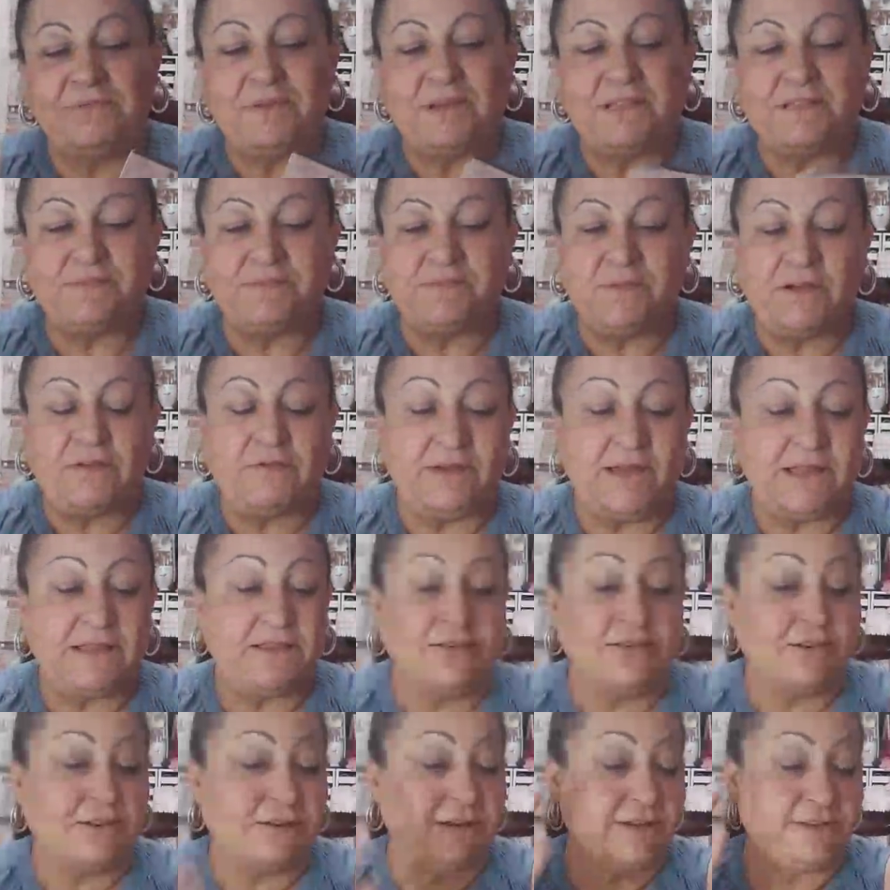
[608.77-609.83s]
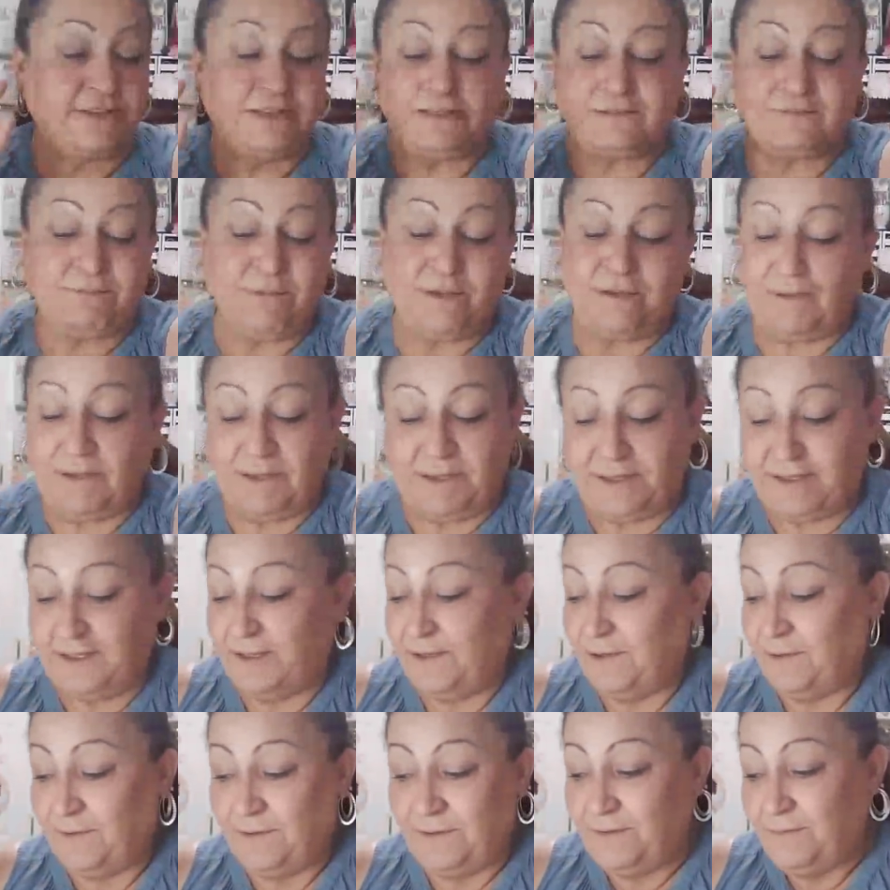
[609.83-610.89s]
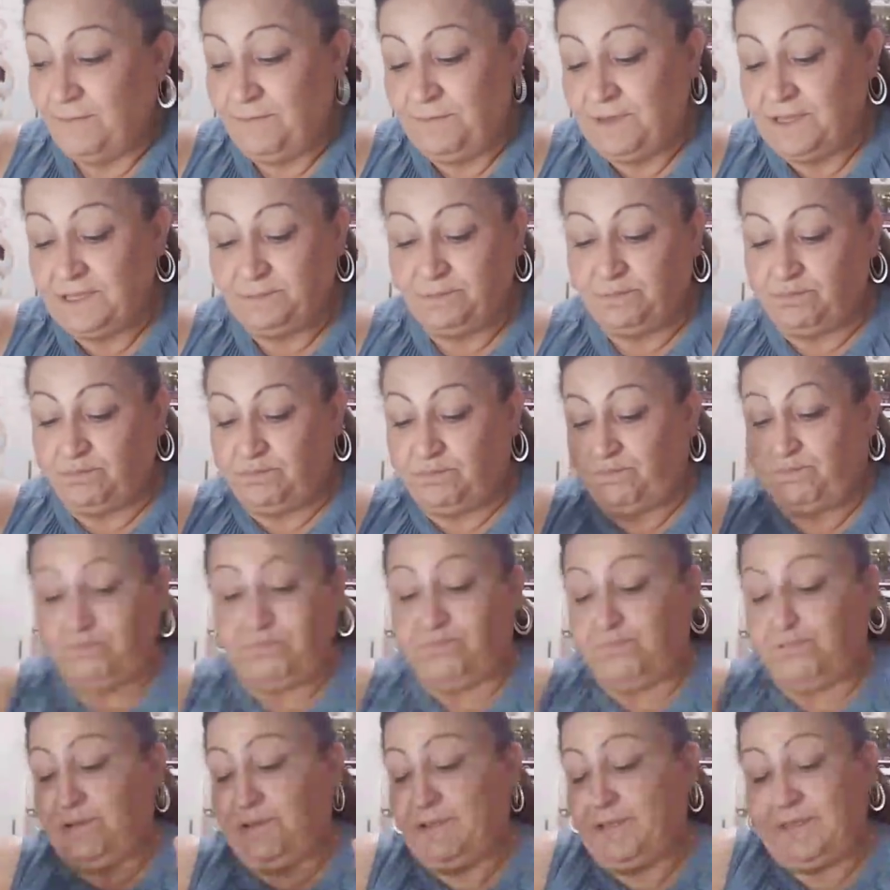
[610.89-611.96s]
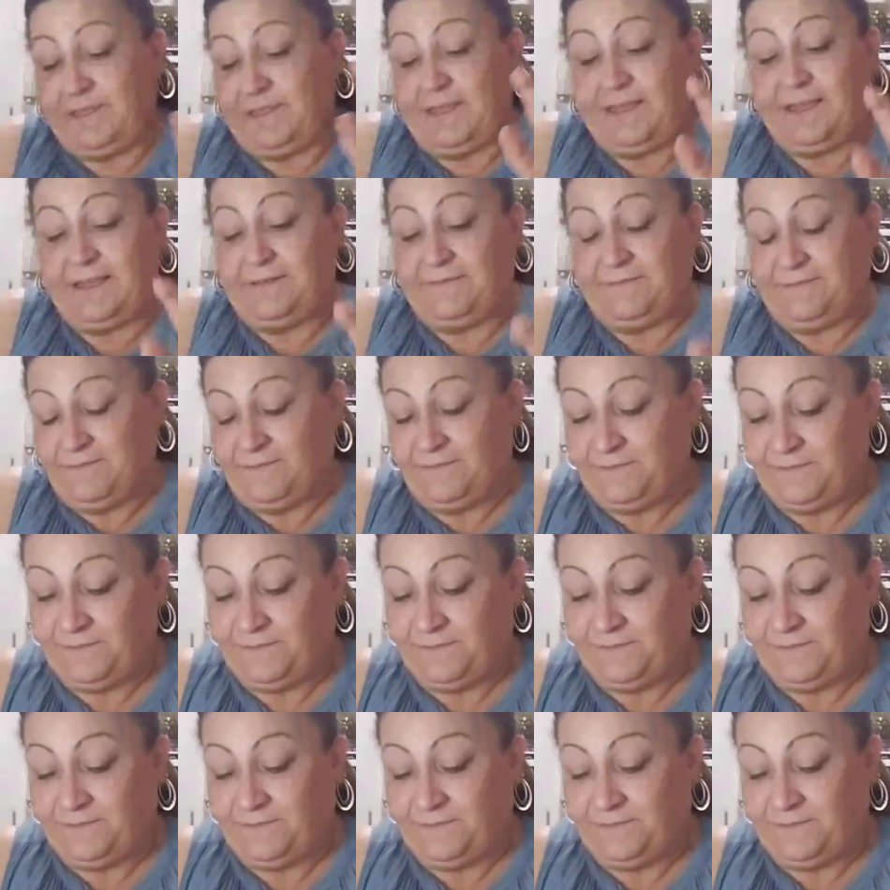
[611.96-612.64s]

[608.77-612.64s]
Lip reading: it reminds me of my granddaughter because she's very Miss Pretty thing.